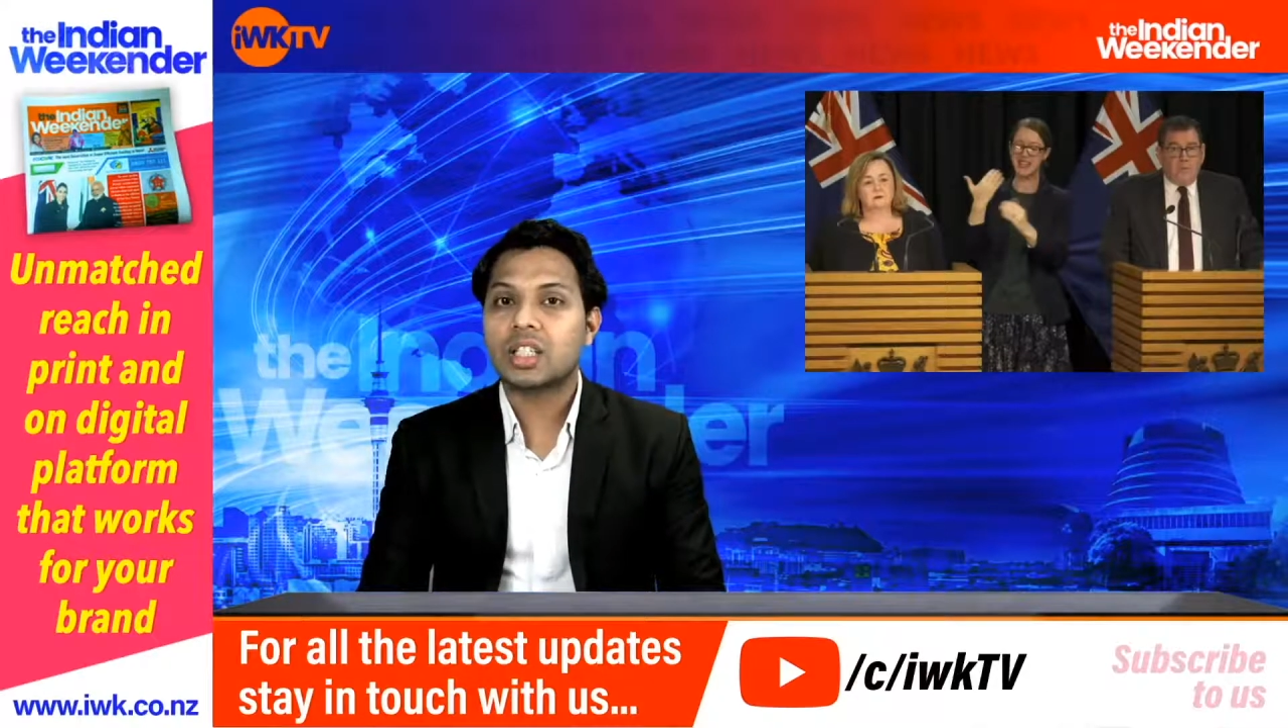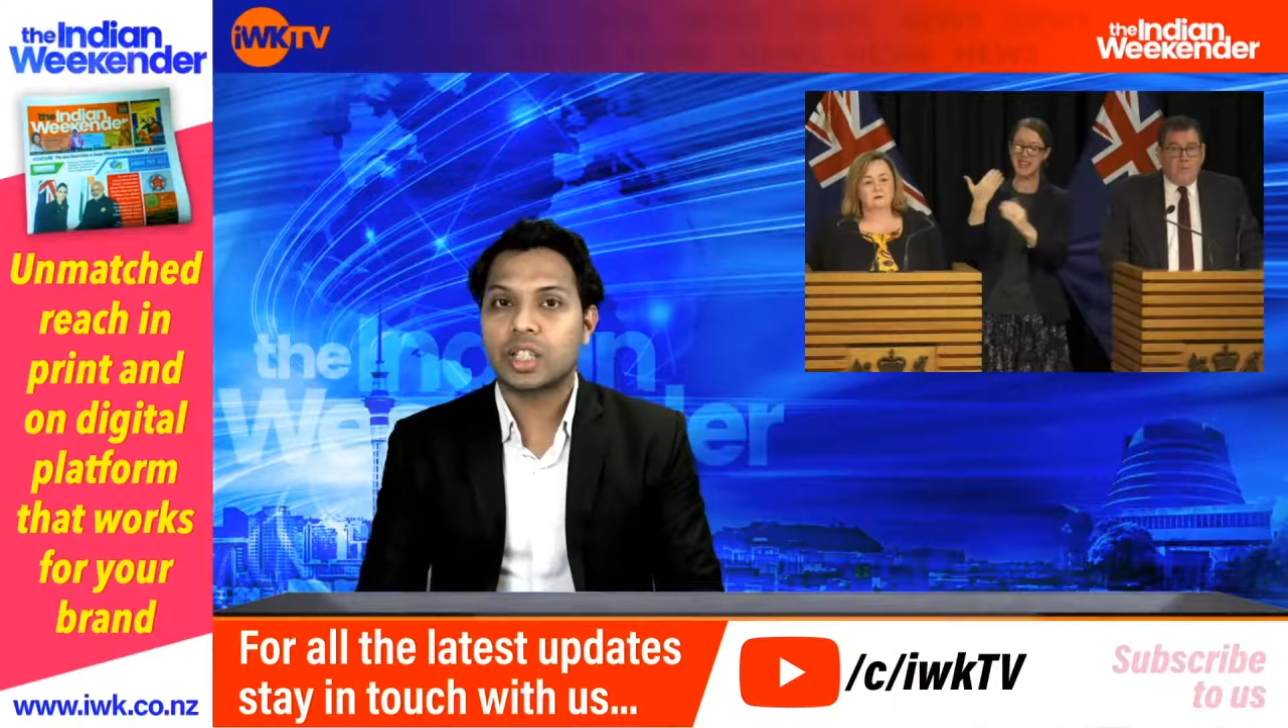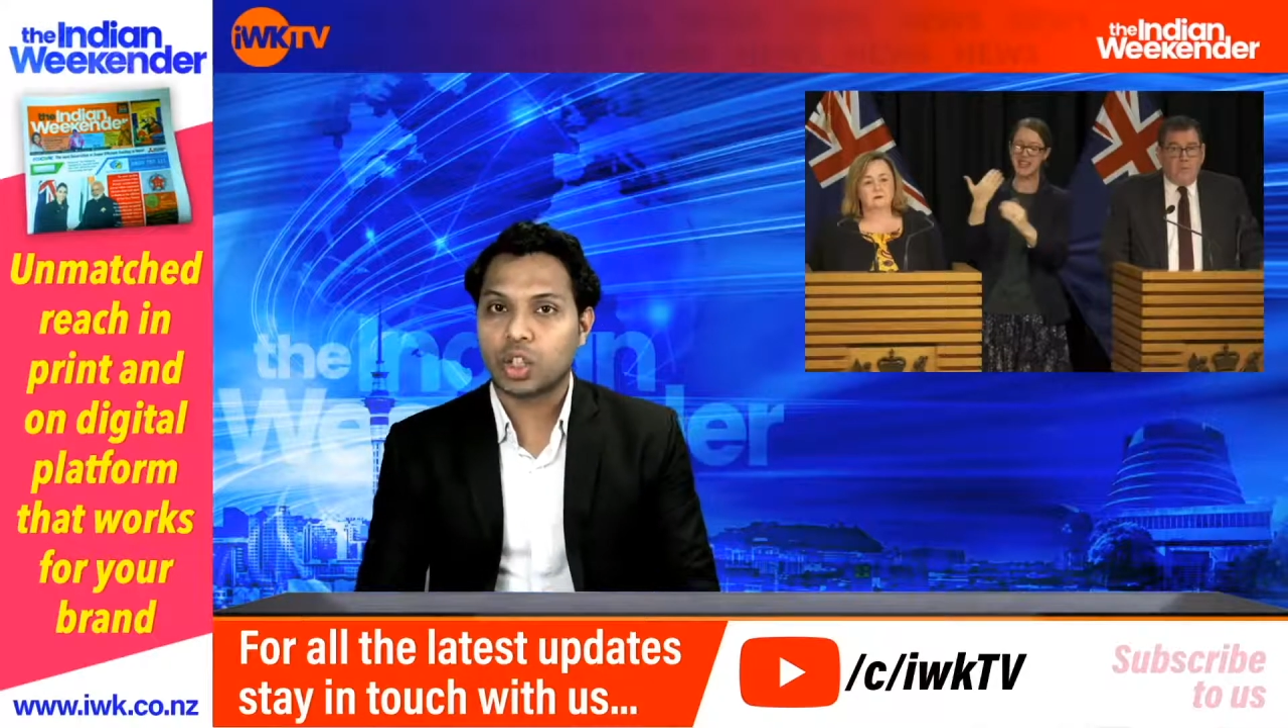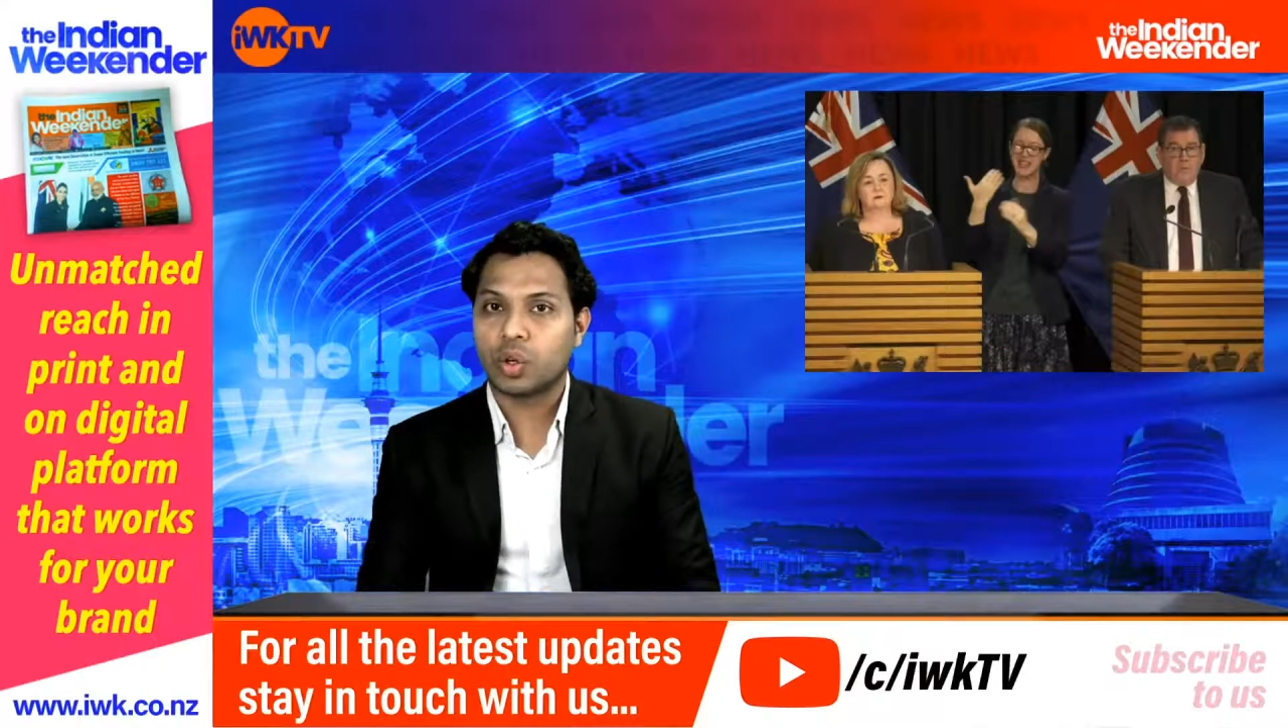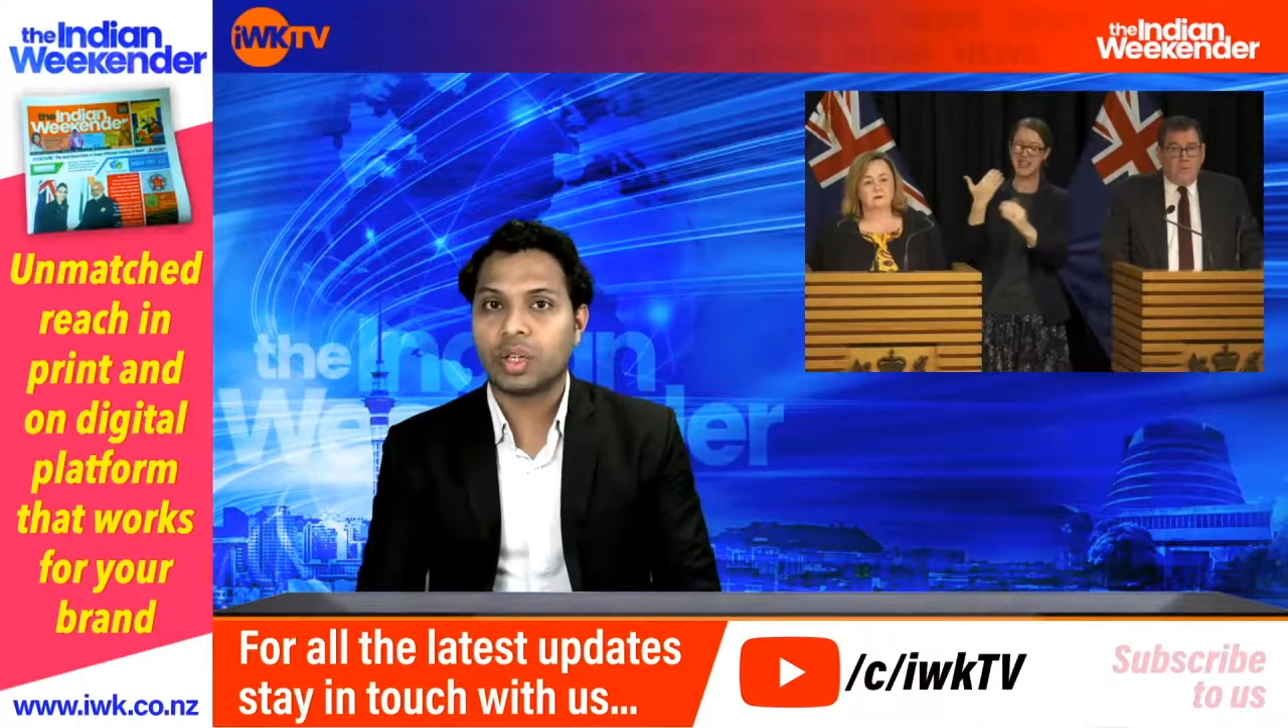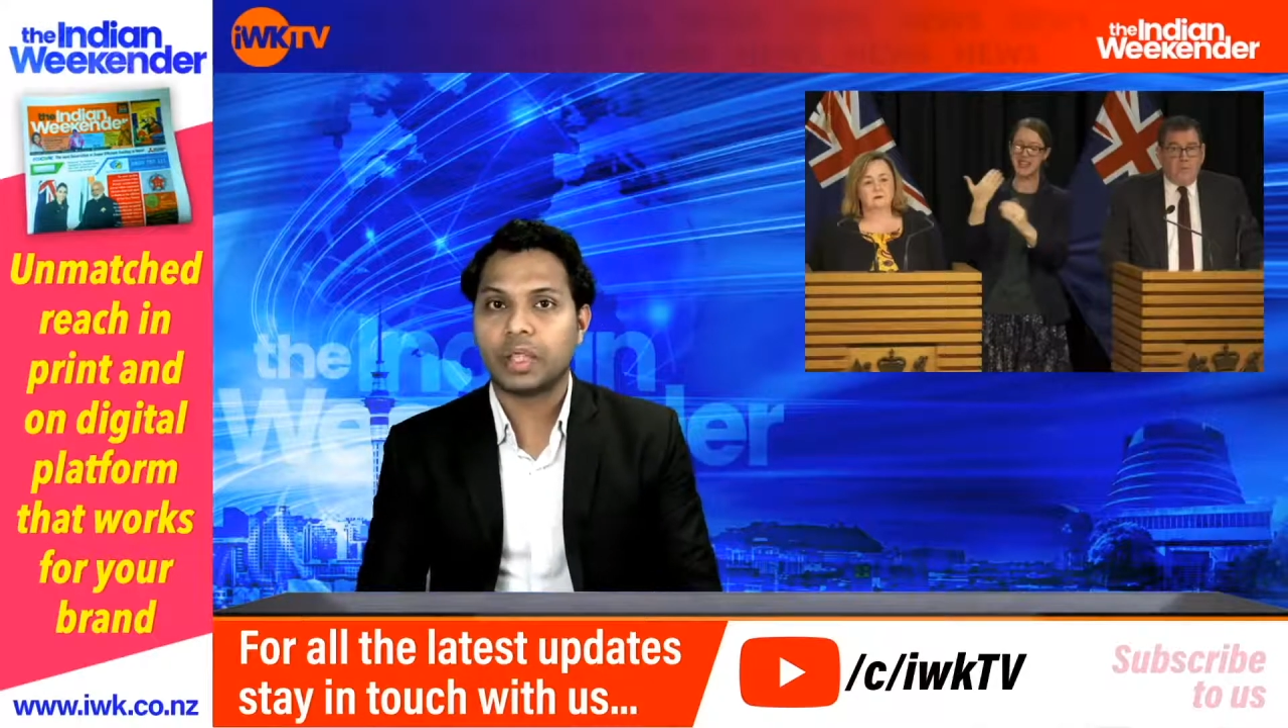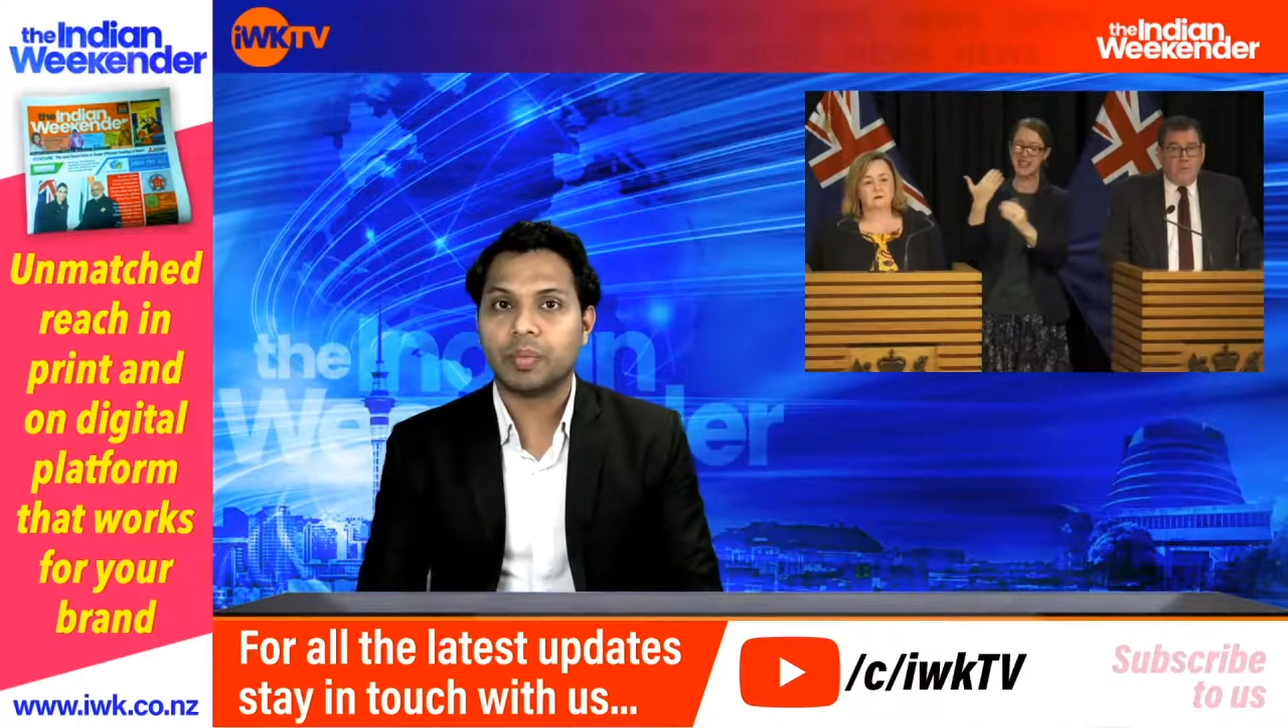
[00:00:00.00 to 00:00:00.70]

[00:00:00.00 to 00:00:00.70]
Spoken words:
security,